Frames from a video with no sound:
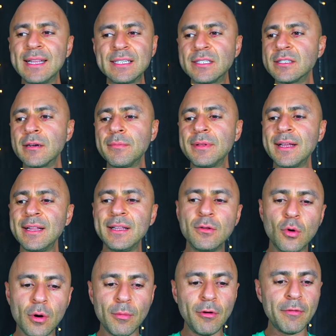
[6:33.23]
This is completely
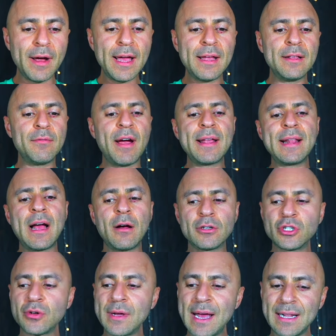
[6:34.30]
normal, right? Right now, I'll
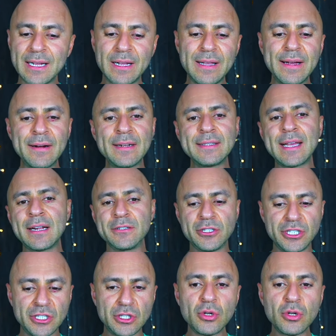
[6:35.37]
show you how to clear this energy.